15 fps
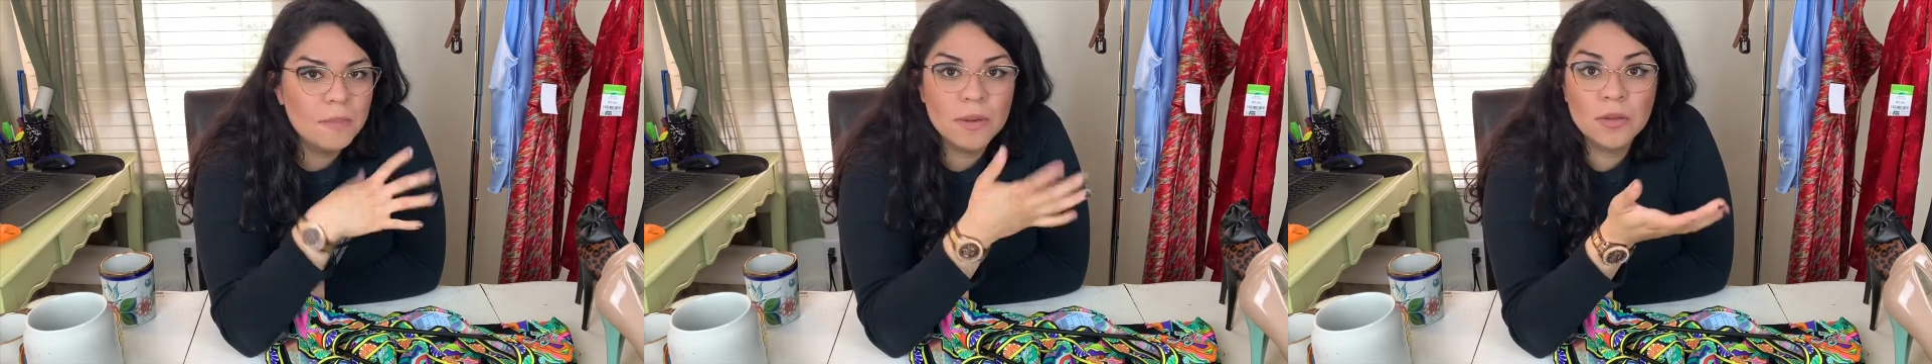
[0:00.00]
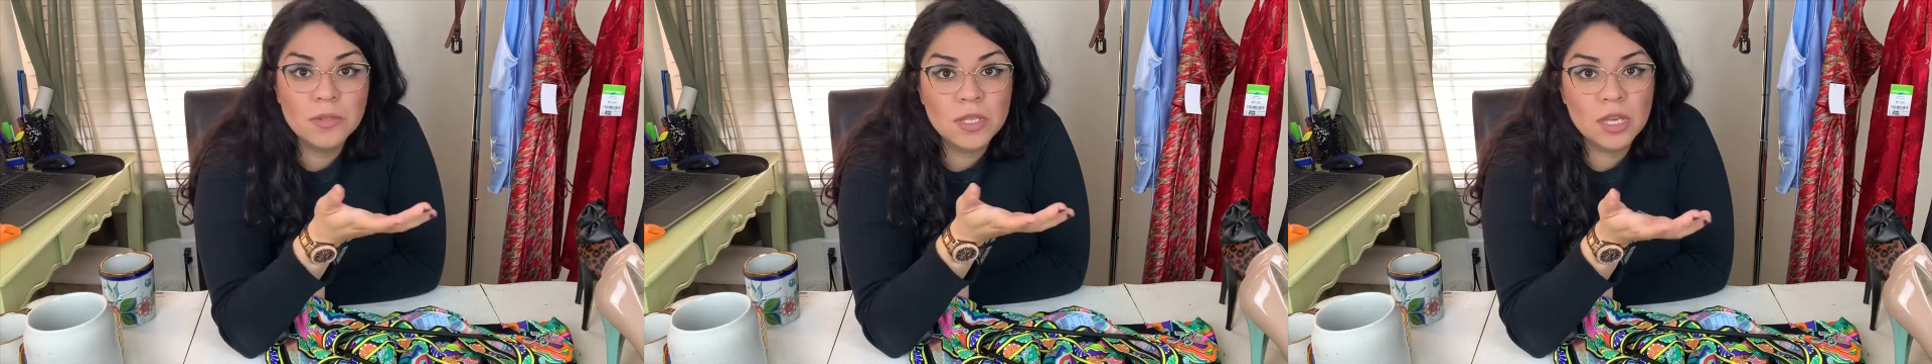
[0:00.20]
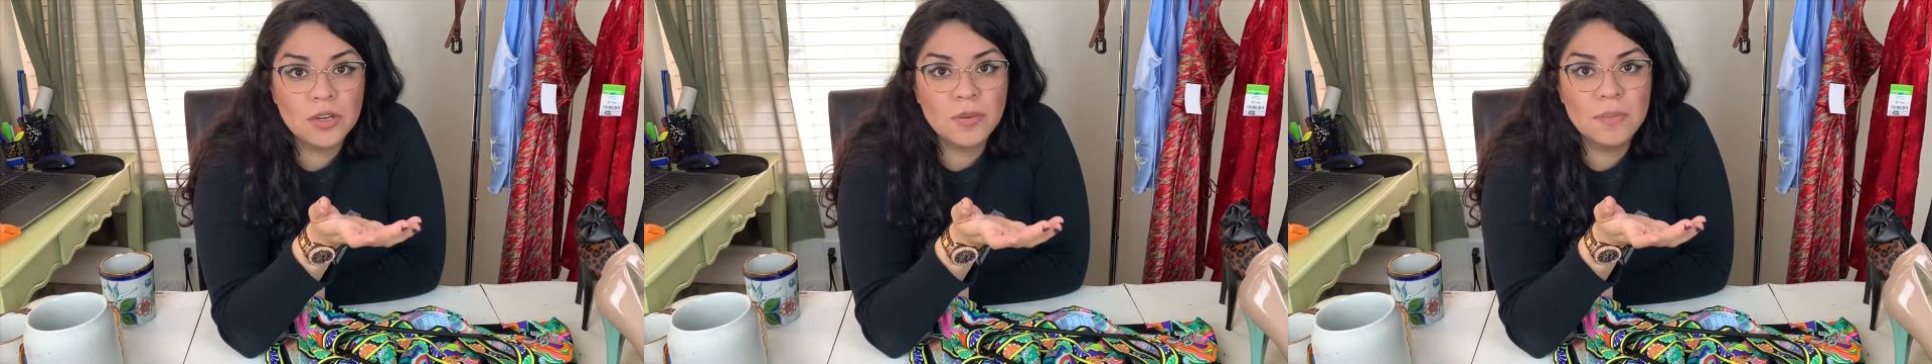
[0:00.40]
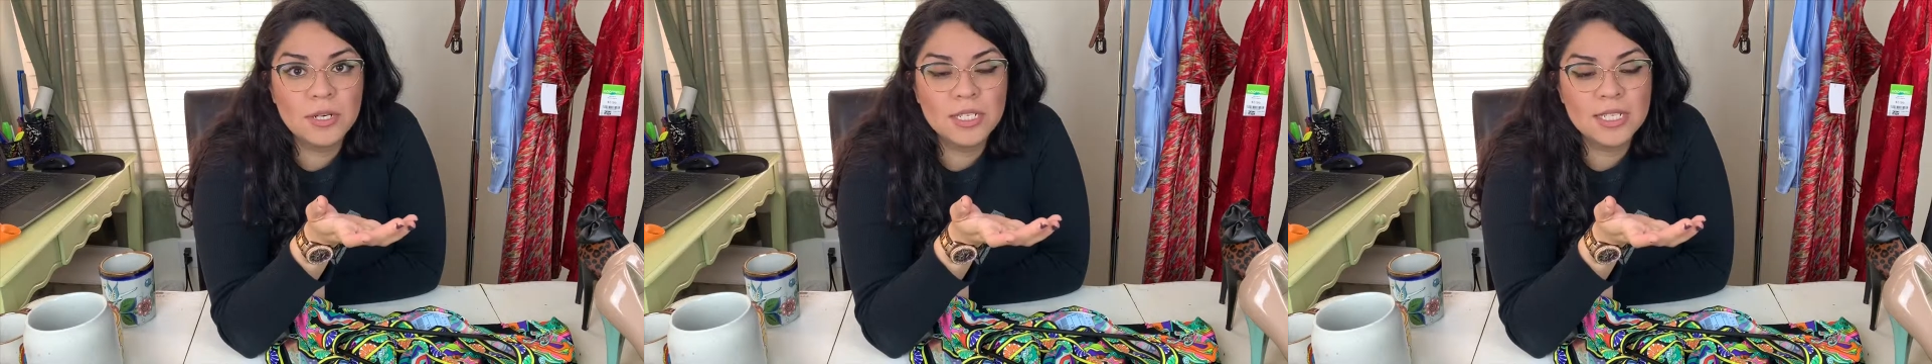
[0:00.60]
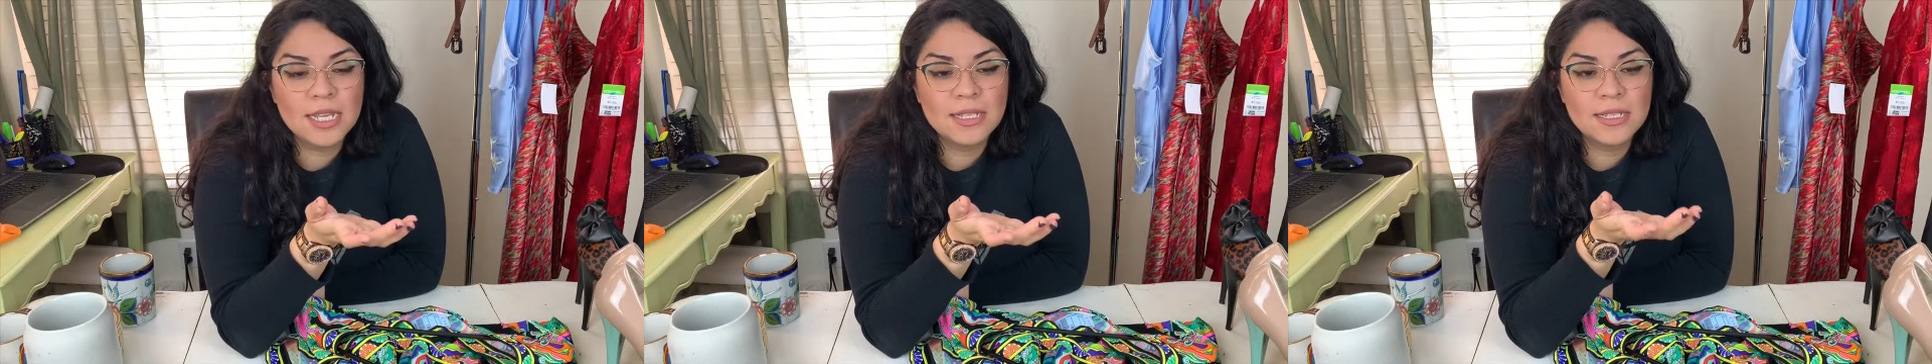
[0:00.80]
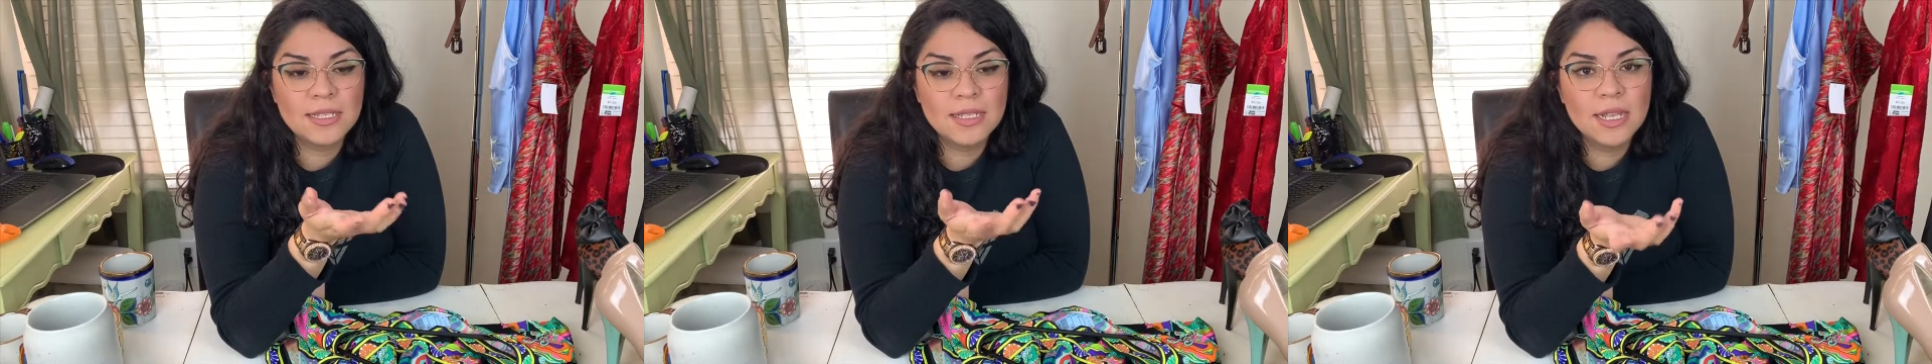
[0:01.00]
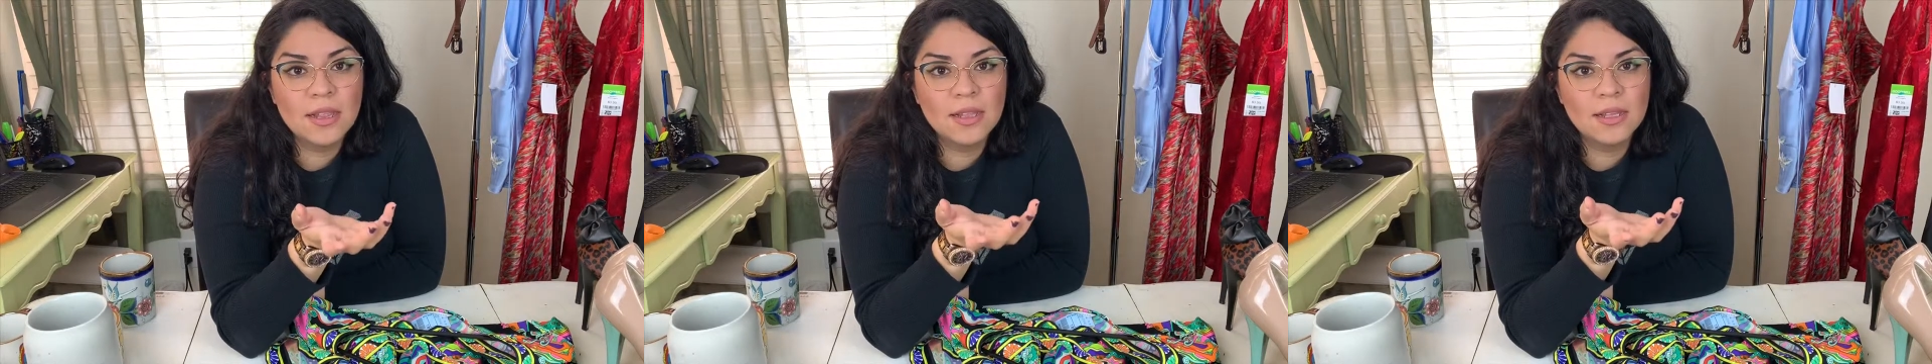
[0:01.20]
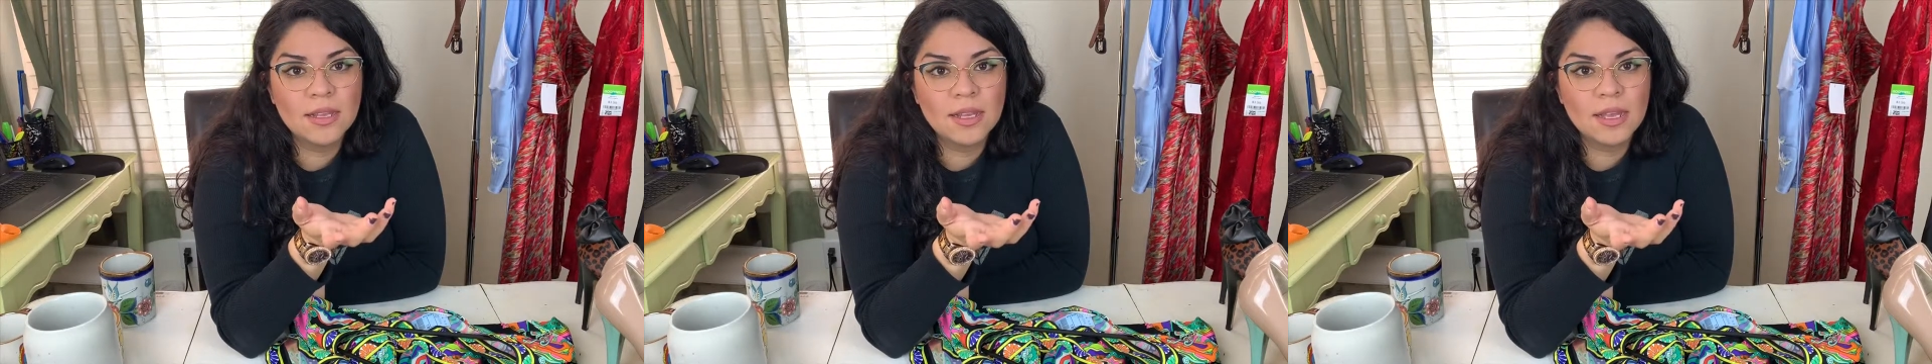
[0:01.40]
but it was 100%
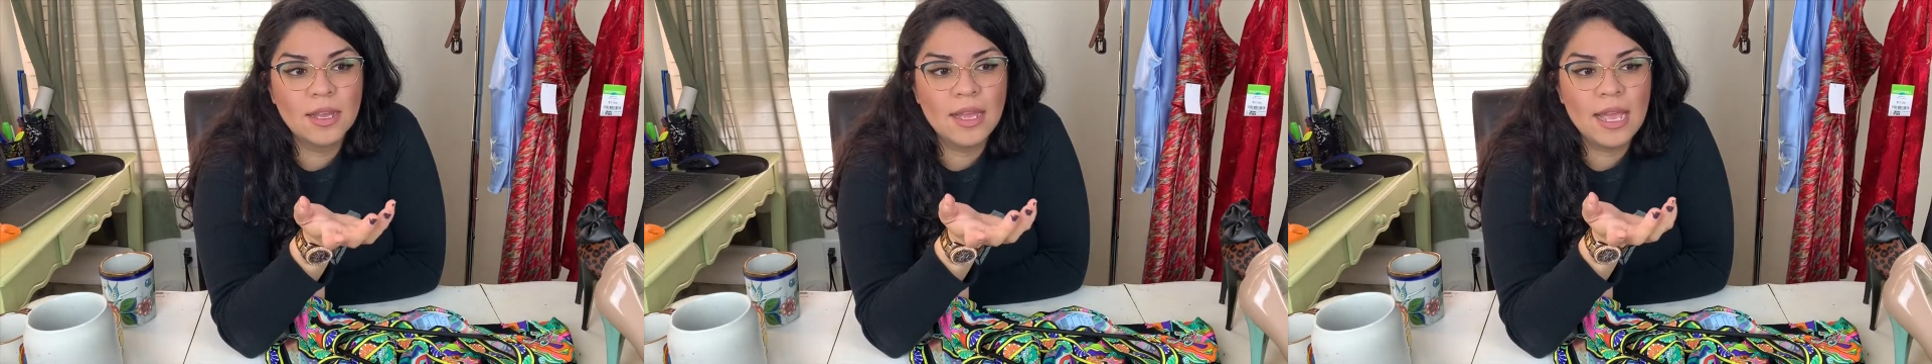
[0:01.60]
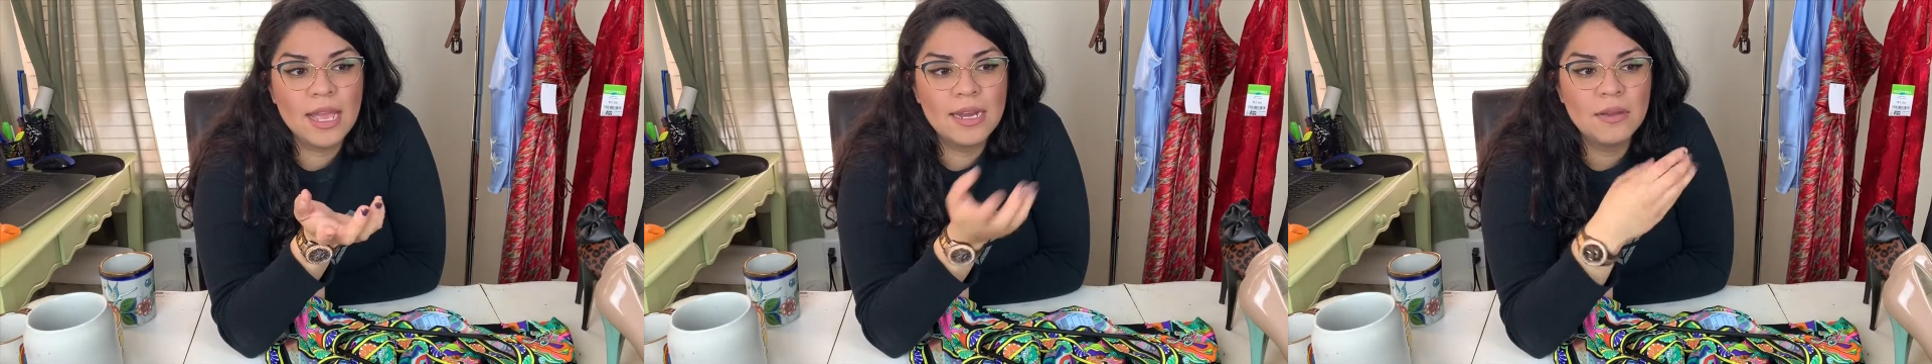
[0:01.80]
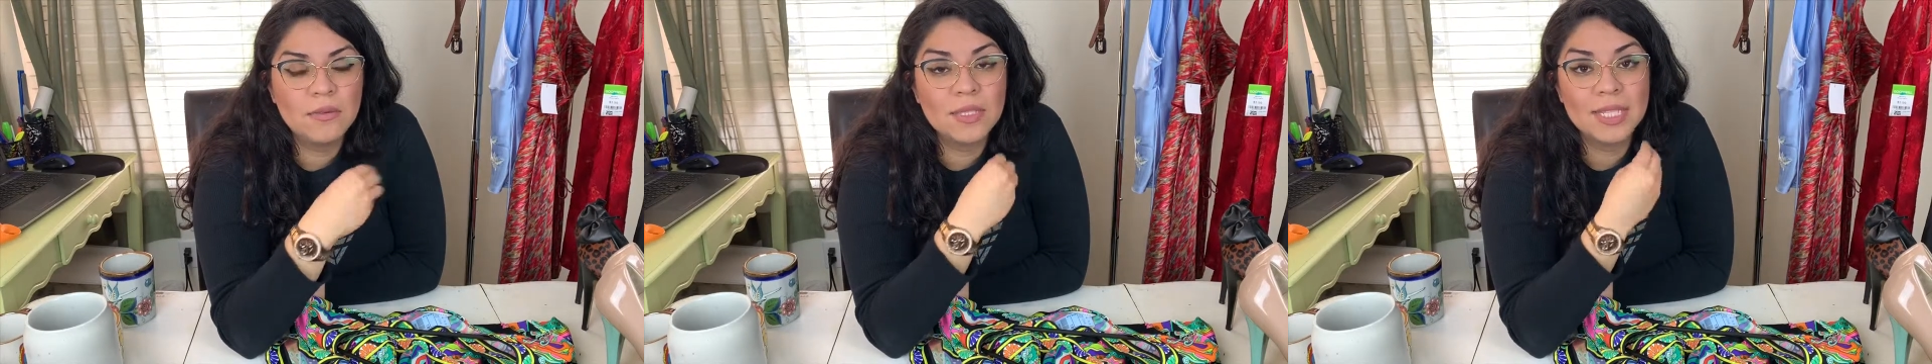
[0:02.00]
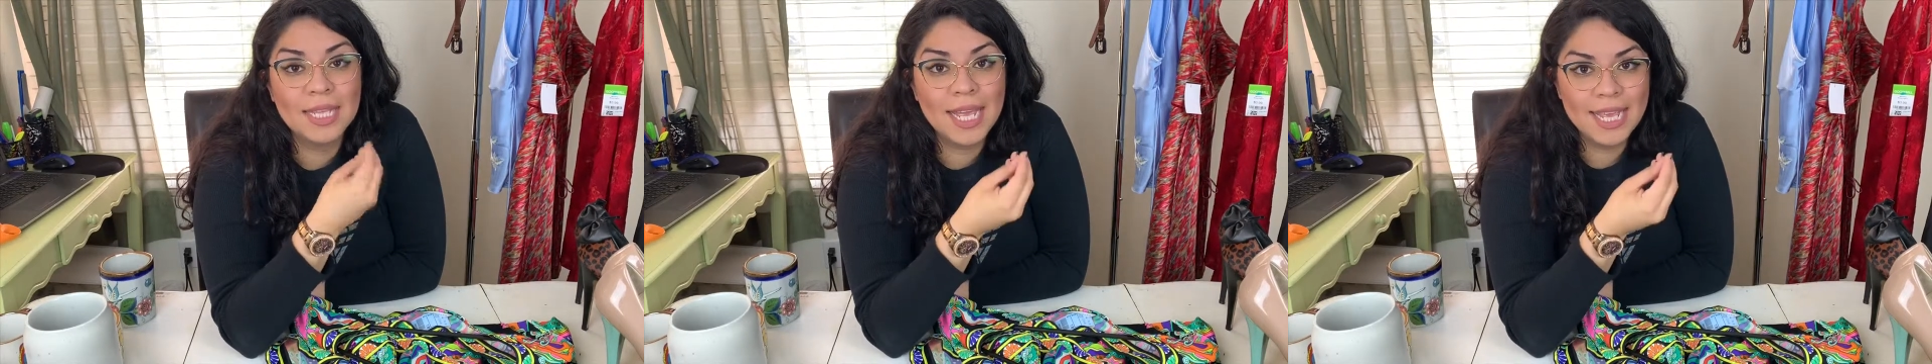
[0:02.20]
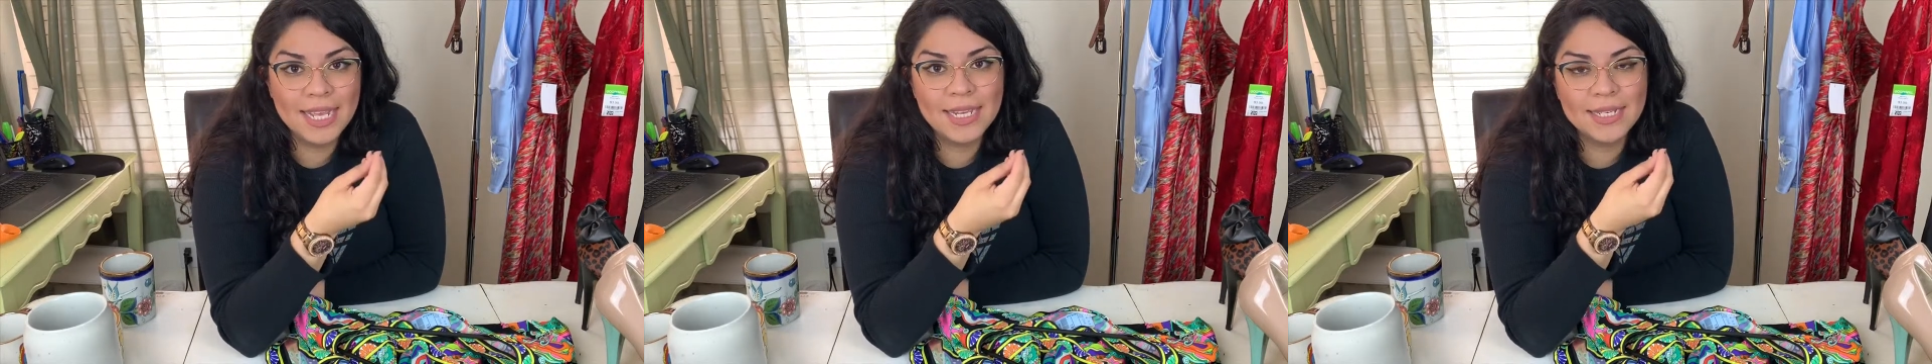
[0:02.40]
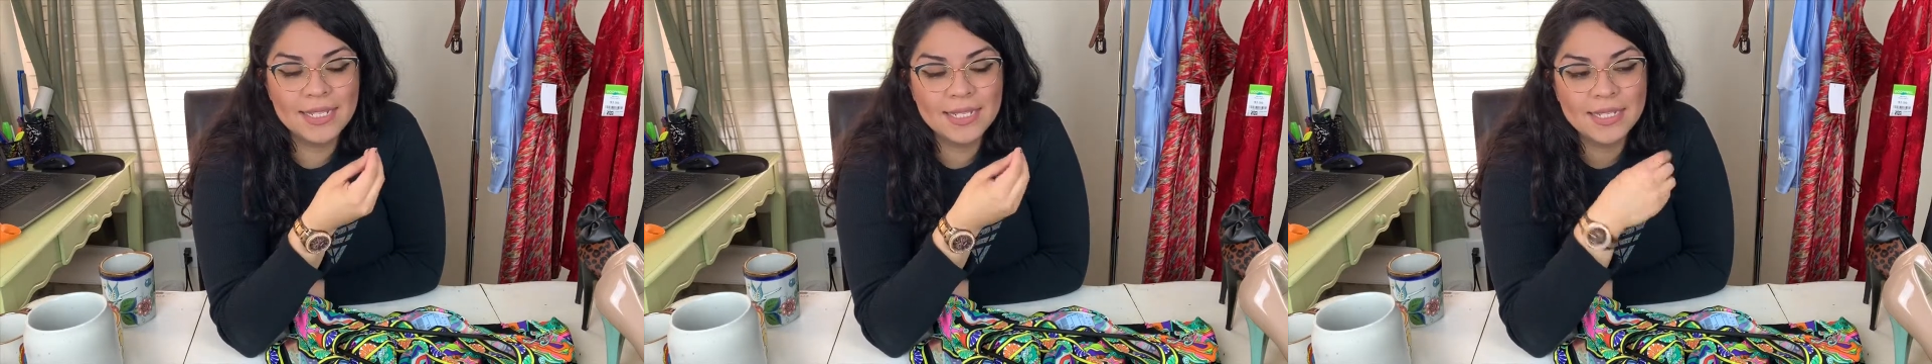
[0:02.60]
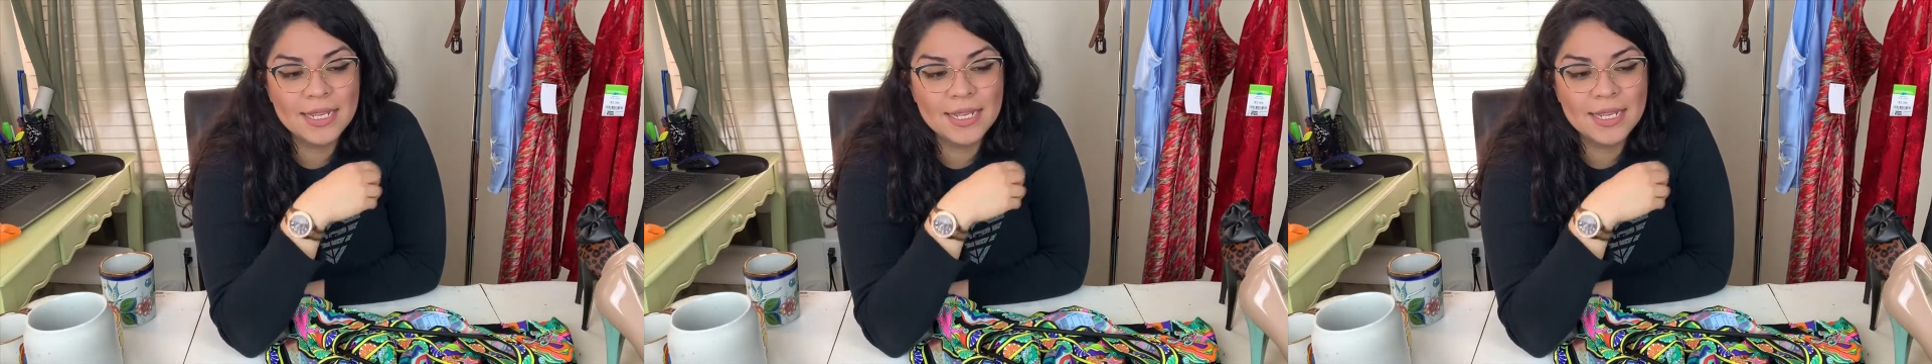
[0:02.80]
silk and it was light.